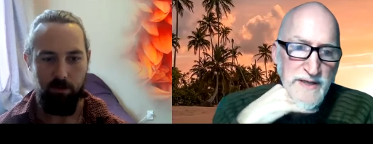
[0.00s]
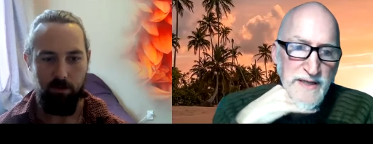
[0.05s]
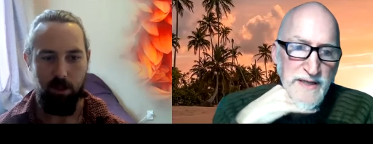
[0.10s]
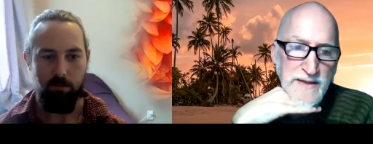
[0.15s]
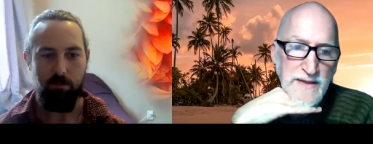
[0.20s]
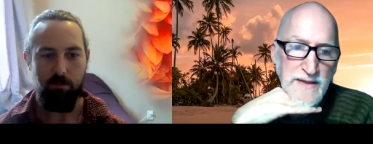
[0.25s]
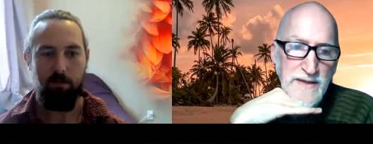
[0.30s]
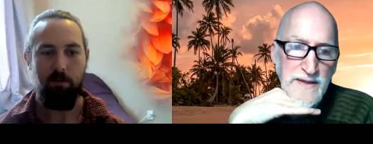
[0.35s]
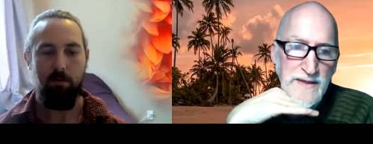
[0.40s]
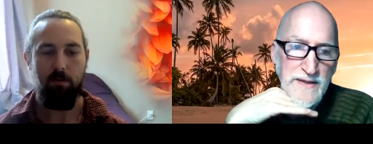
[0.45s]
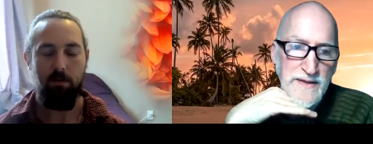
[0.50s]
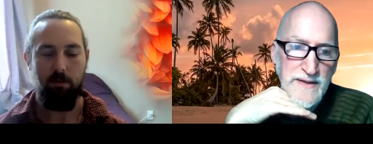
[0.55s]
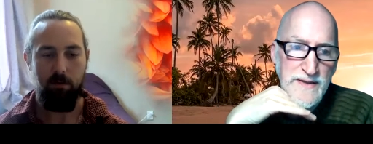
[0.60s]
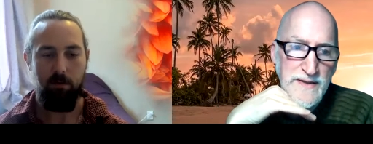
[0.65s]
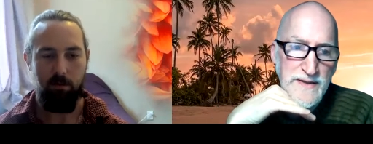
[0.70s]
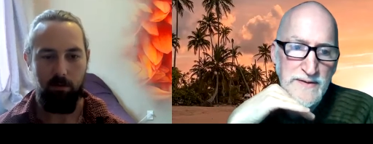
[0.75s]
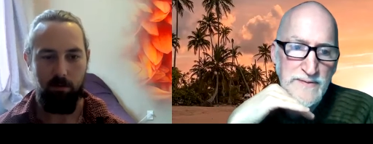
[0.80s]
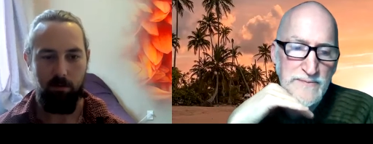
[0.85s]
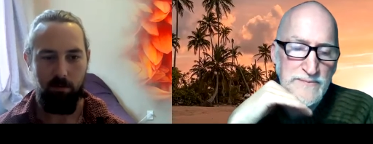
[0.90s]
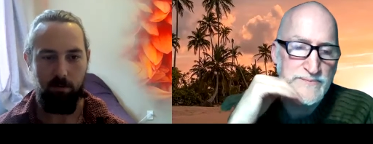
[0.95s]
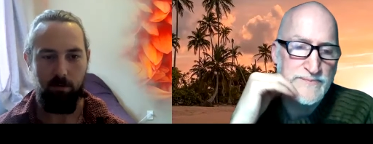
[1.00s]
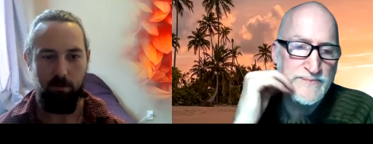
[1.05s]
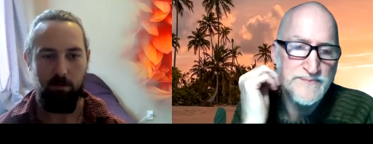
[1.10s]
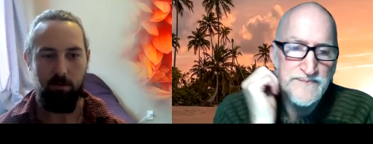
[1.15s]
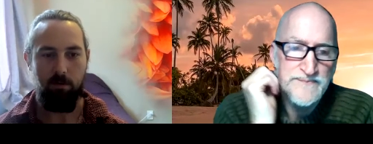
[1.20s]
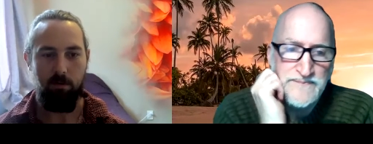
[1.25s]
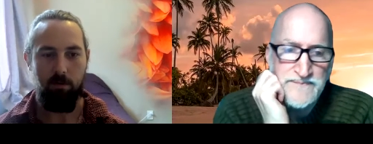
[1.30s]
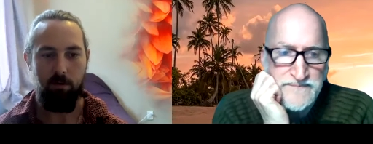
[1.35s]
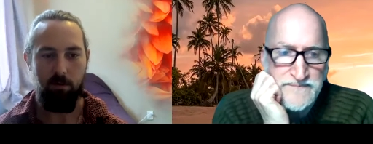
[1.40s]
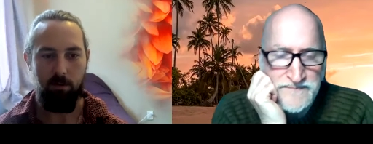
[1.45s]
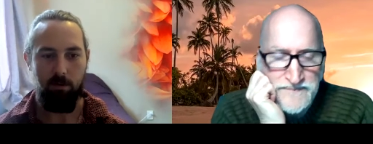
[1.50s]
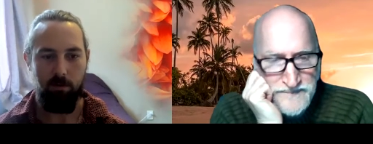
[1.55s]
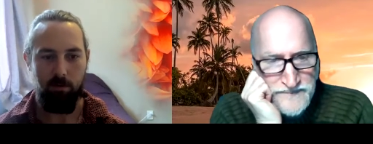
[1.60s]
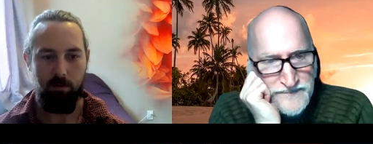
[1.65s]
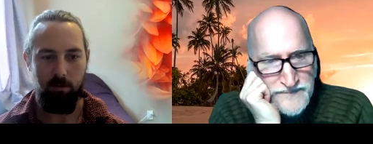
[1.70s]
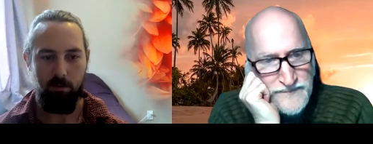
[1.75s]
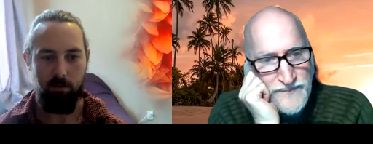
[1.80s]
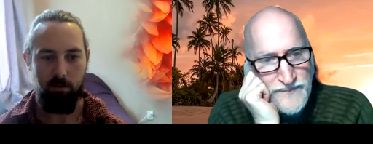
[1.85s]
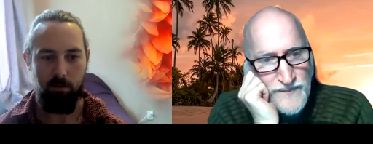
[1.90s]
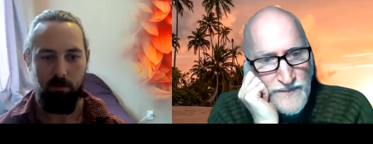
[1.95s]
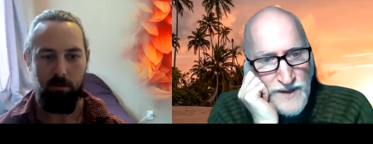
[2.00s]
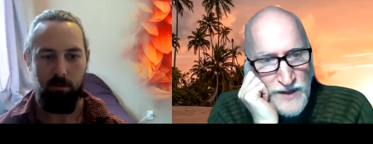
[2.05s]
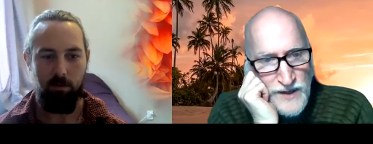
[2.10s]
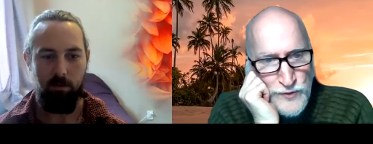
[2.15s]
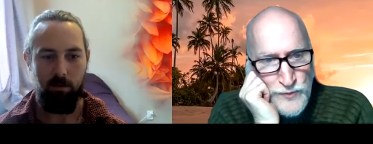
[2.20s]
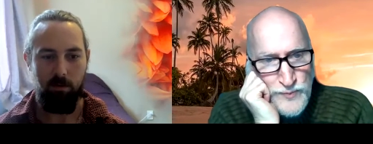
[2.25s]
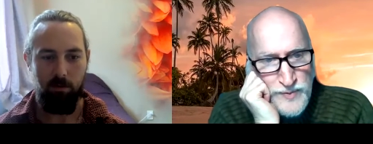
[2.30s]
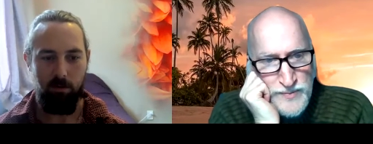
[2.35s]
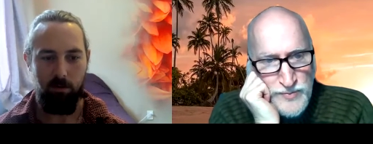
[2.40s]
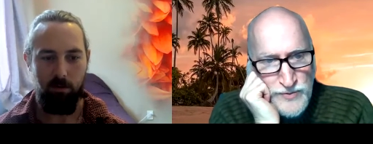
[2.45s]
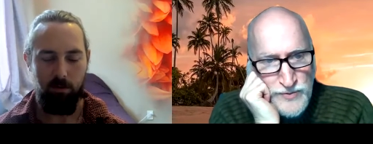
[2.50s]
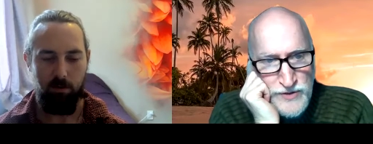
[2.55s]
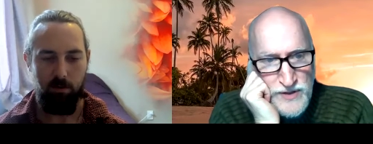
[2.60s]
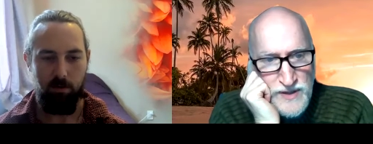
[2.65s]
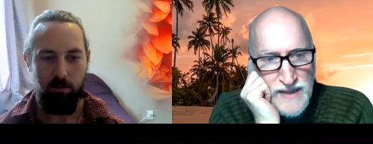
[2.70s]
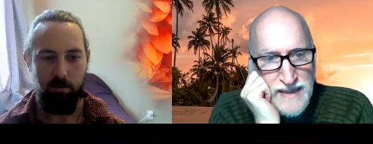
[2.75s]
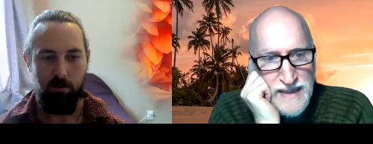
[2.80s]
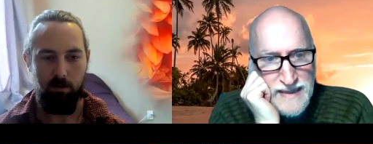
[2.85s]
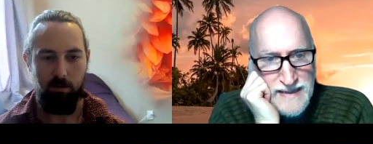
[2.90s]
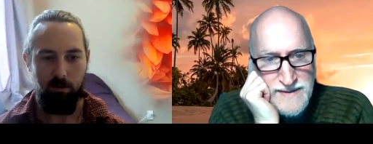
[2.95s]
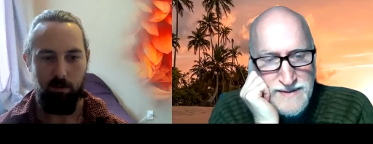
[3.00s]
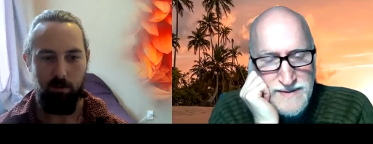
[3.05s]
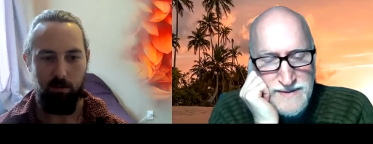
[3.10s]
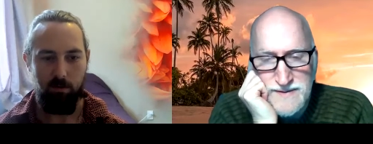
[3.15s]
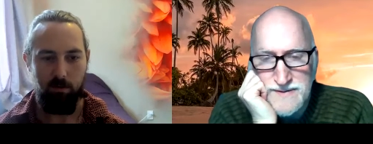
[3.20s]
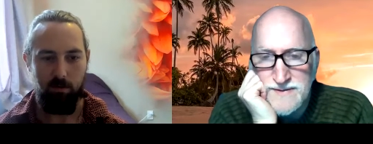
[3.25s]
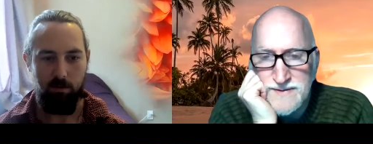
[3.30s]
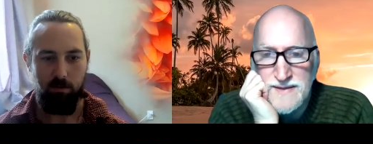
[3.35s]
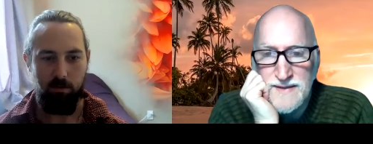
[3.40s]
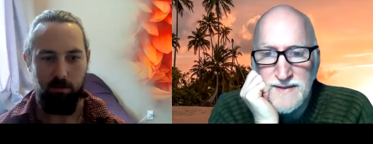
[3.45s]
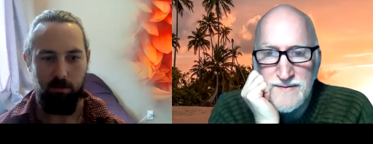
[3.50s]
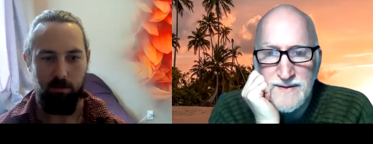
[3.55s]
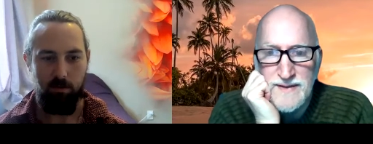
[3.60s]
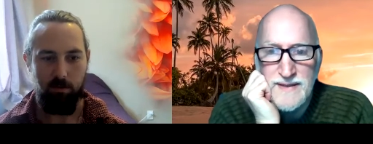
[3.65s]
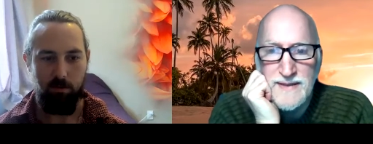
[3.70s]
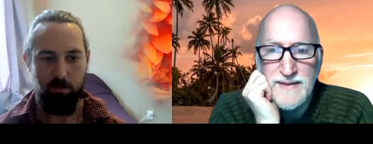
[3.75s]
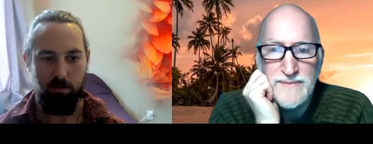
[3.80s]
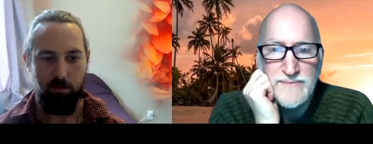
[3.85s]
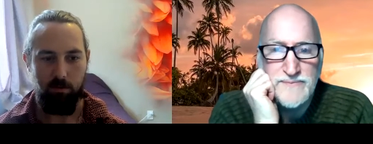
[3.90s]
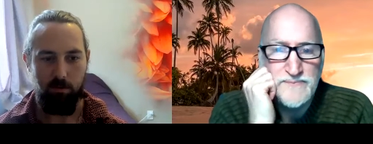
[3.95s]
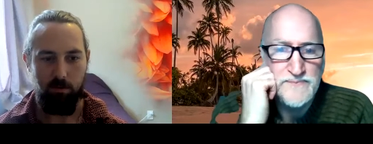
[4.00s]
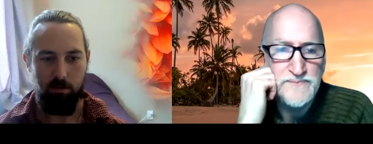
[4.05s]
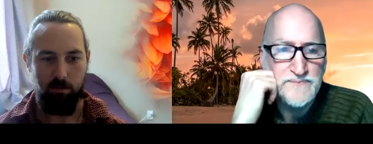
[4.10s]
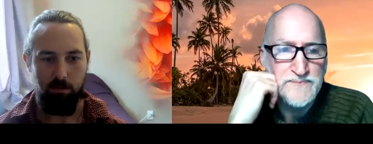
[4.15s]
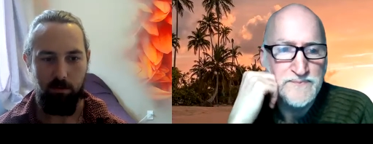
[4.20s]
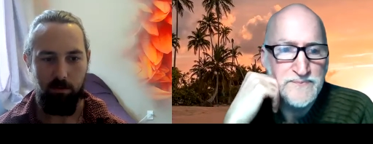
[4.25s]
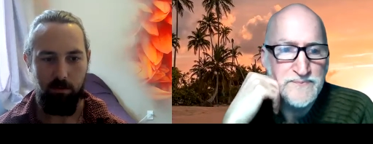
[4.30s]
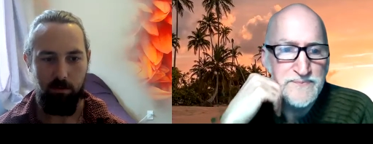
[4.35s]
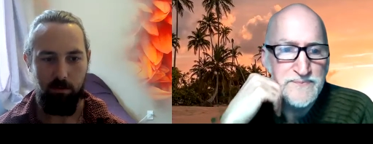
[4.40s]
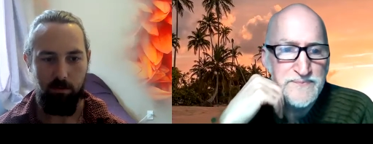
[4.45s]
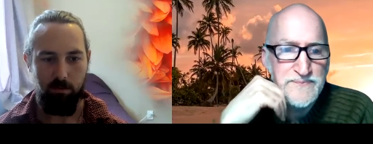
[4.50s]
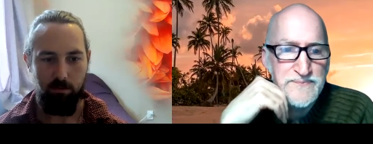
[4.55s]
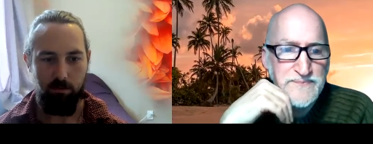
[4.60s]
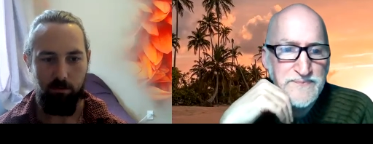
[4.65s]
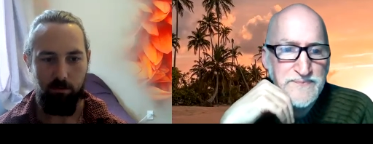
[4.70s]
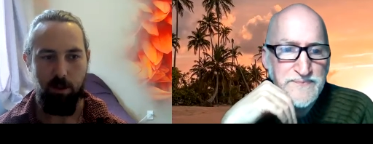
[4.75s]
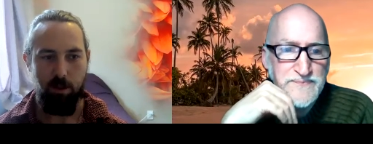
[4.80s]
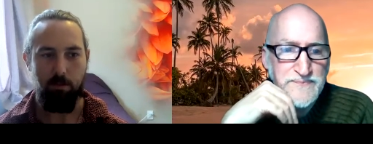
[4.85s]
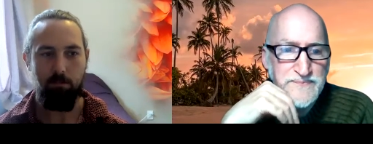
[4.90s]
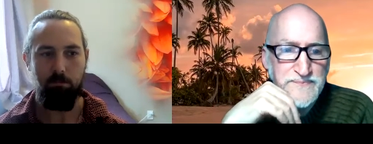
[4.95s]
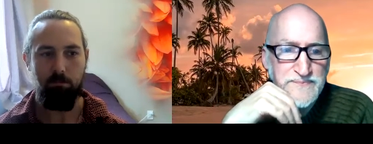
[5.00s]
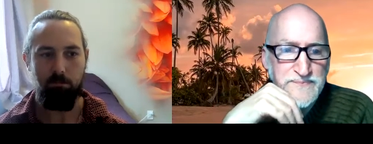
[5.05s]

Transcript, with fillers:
Speaker 1: yep. kind of thing. And- other people in your classes and stuff like that? Yep.